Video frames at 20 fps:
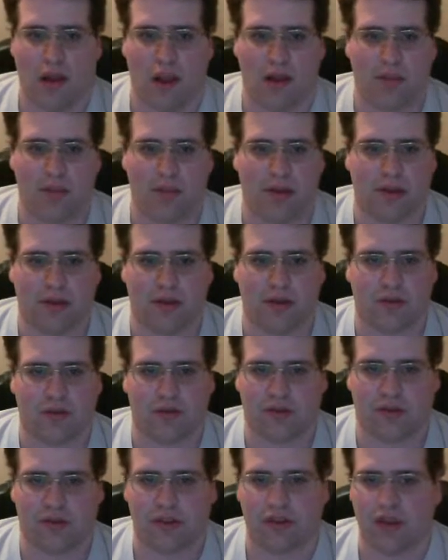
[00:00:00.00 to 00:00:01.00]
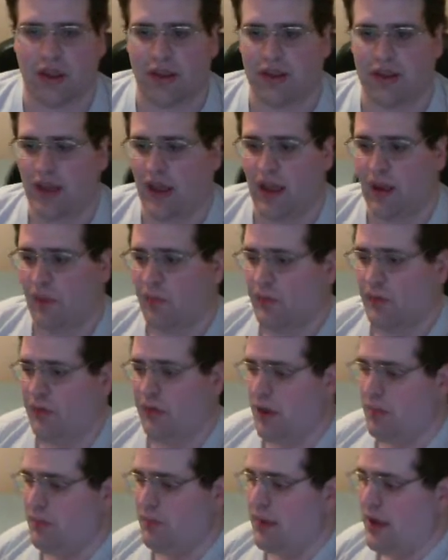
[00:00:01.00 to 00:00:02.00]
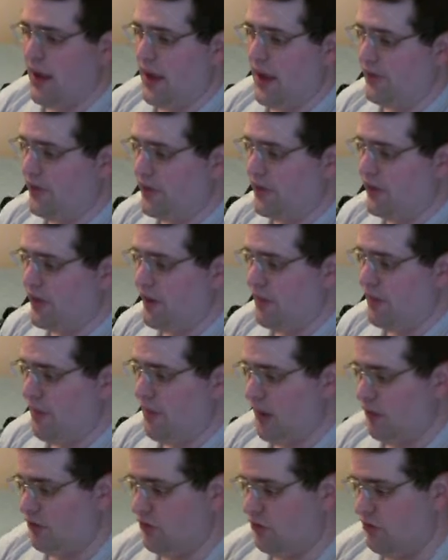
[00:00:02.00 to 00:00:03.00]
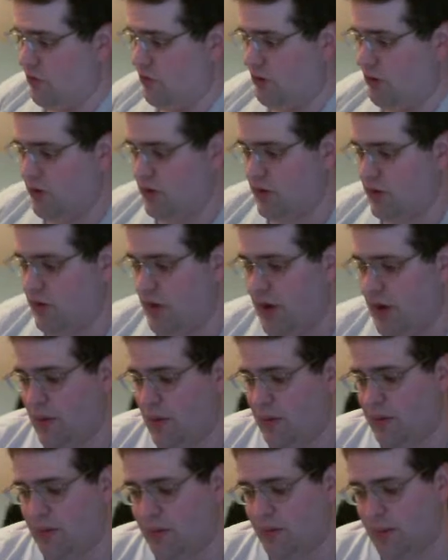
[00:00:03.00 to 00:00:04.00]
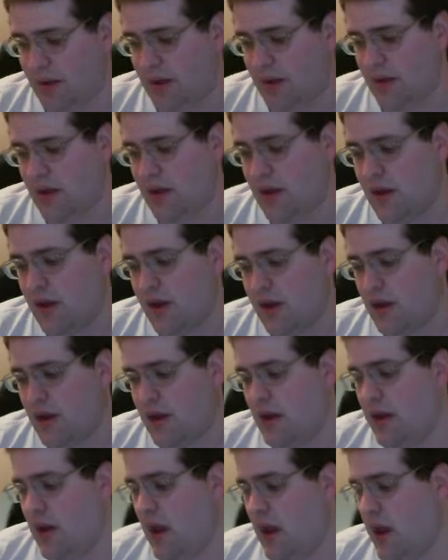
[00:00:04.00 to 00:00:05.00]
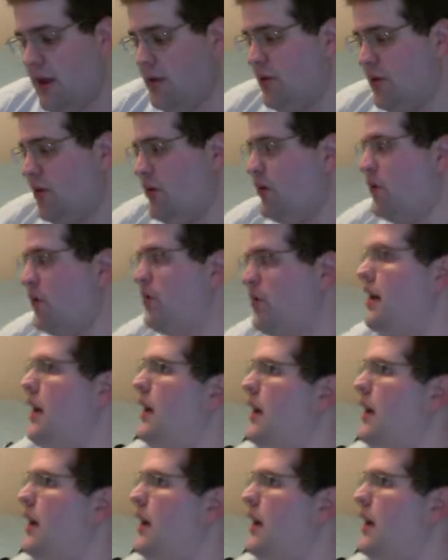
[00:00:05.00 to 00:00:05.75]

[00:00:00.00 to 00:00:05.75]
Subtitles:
I mean, just like that, without me asking them out. She wanted to go out with me. And her